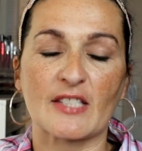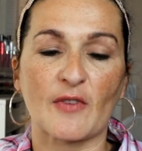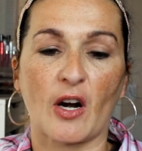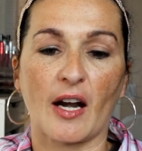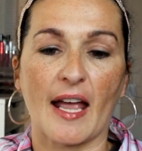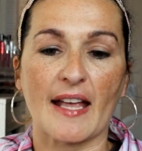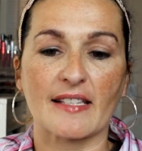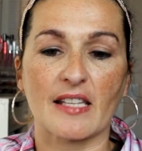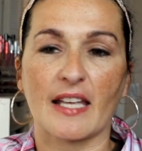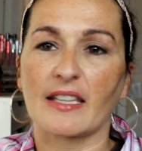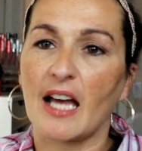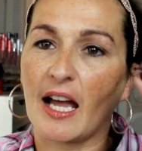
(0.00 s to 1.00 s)
far as
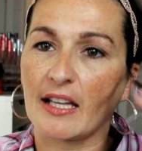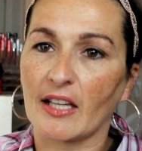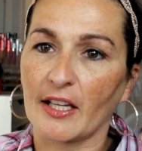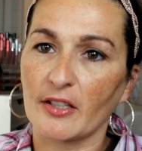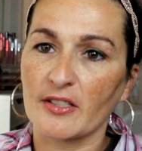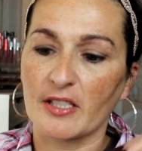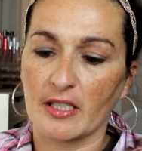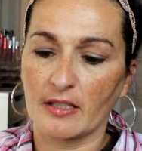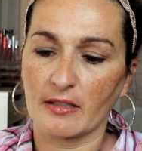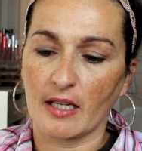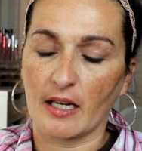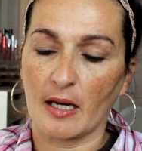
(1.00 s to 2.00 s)
like the highlighters
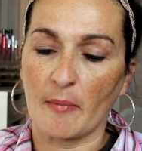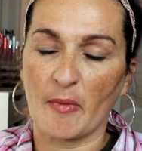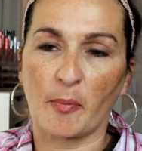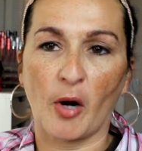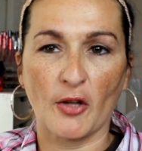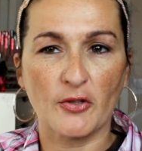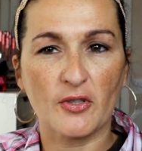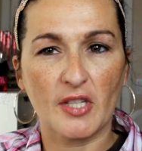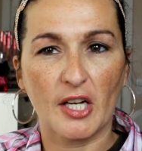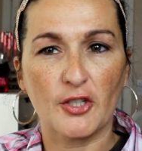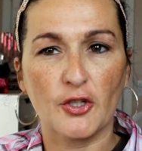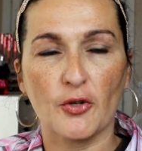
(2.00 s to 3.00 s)
and um, bronzers
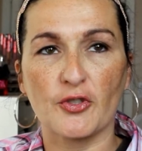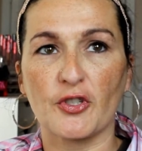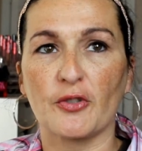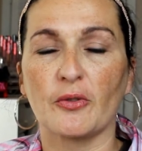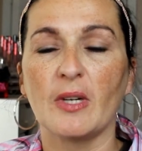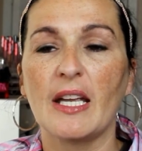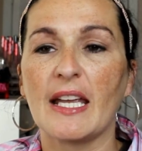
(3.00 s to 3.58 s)
that I showed you.